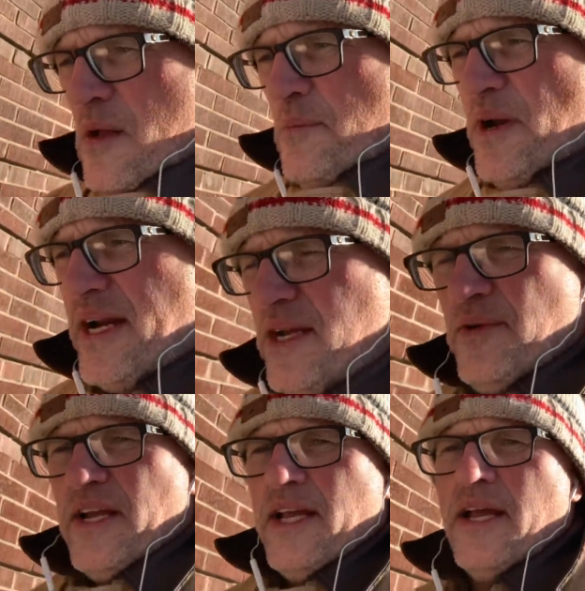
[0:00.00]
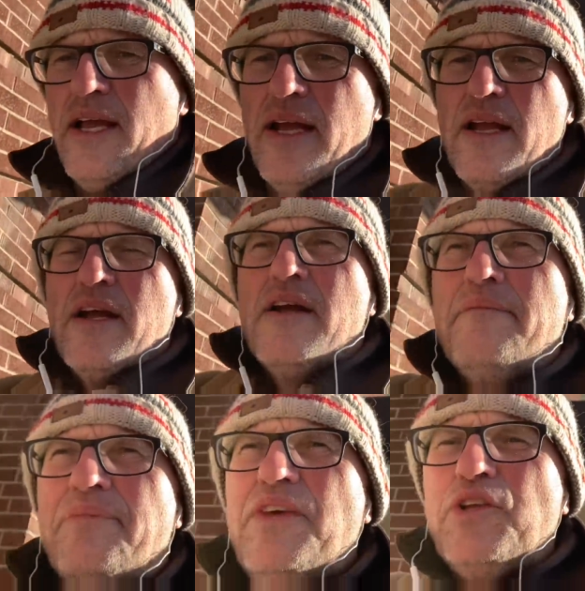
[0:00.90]
But anyway,
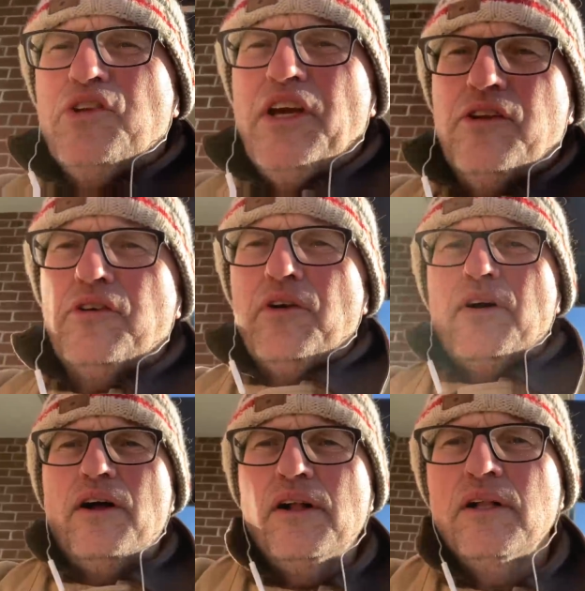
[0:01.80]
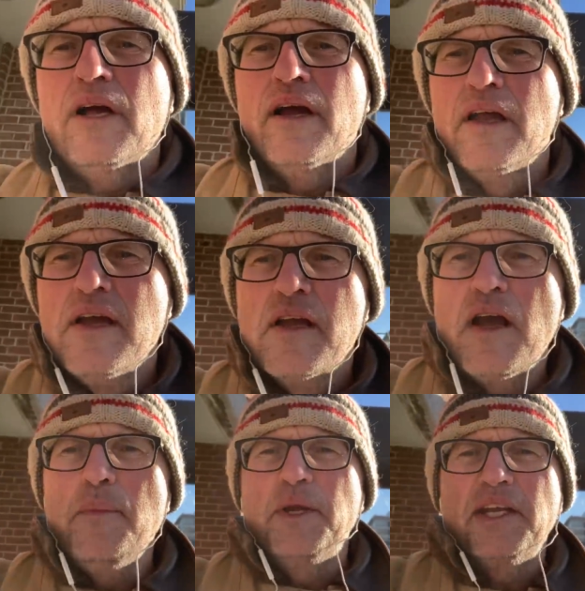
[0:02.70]
these things are all
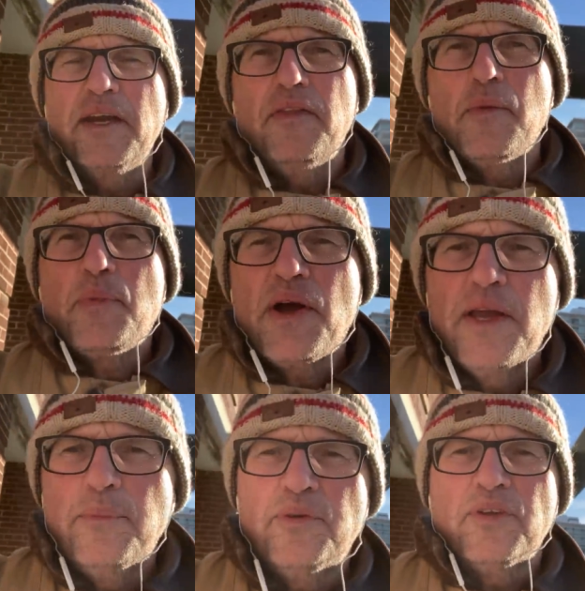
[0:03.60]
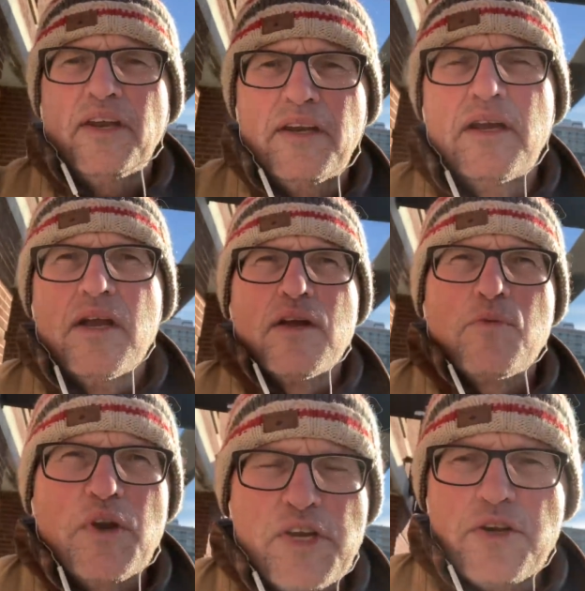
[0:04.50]
coming down the pipes, and
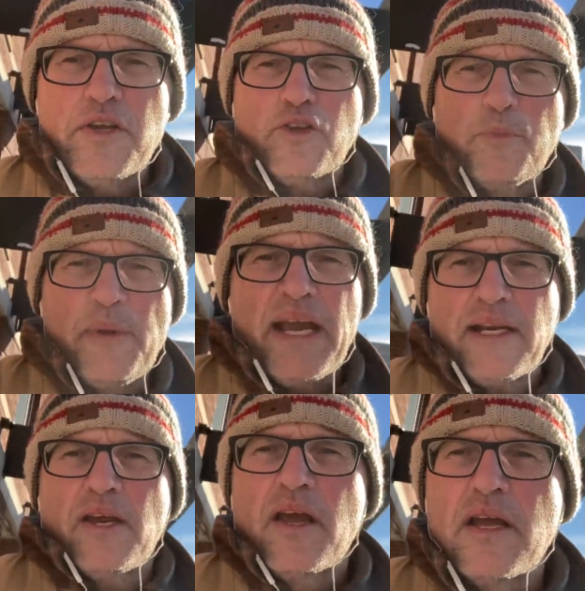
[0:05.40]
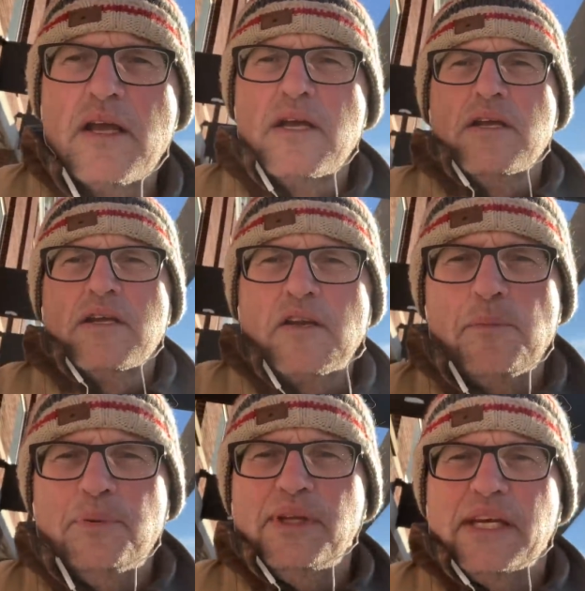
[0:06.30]
we should expect
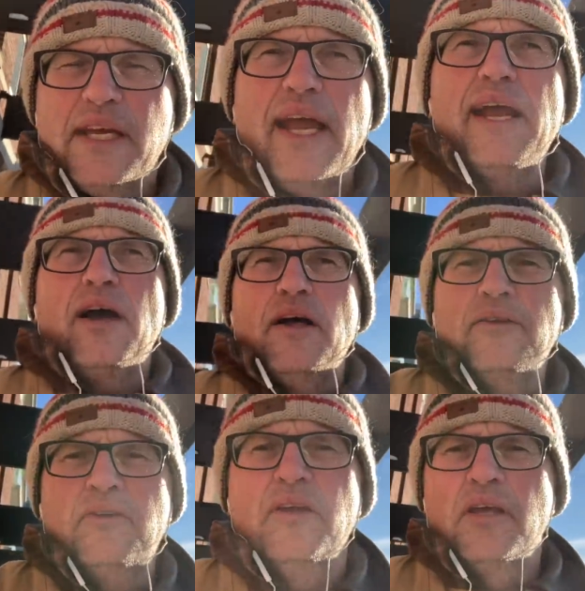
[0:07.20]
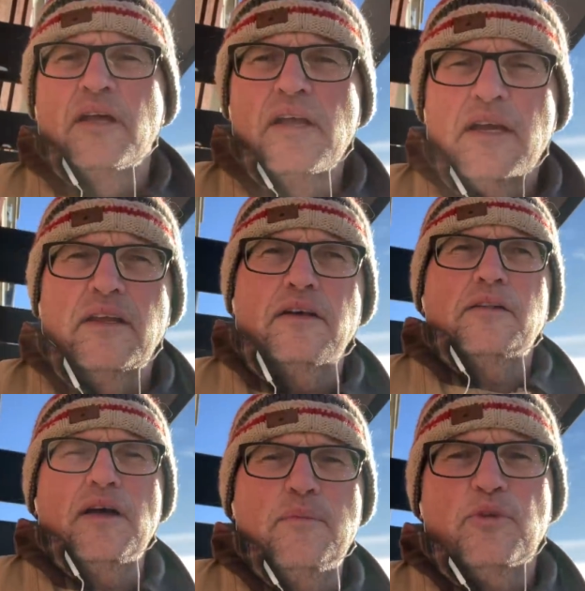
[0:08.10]
complete chaos in the
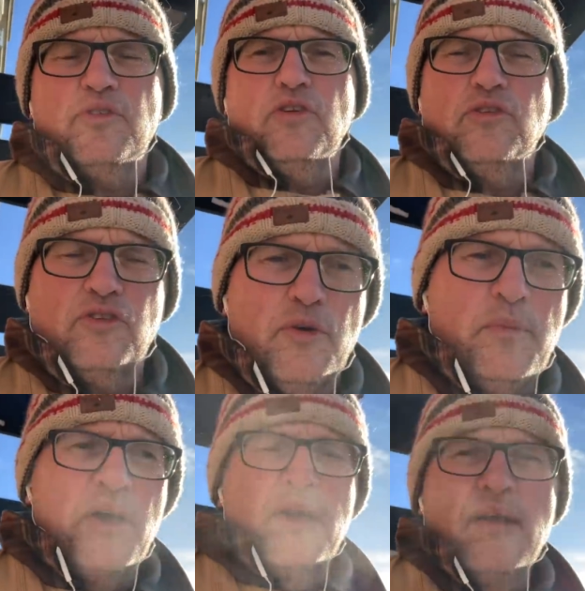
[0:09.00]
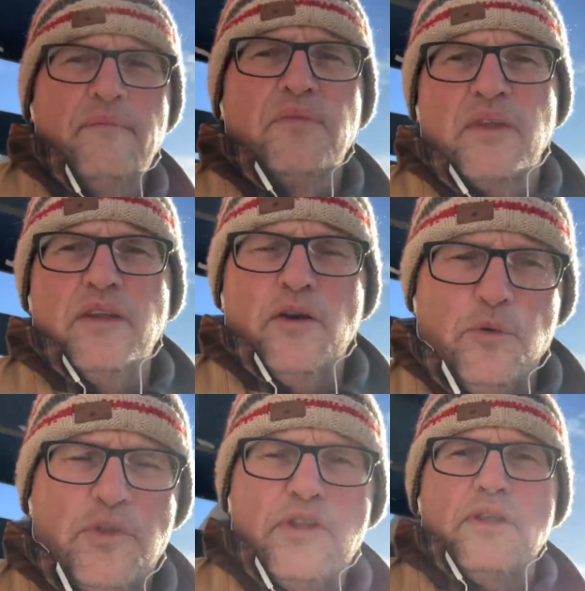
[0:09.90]
climate system, you know,
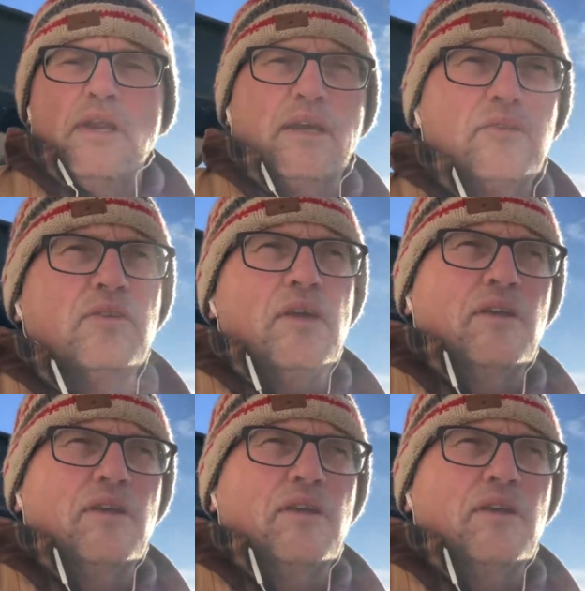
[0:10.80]
within the next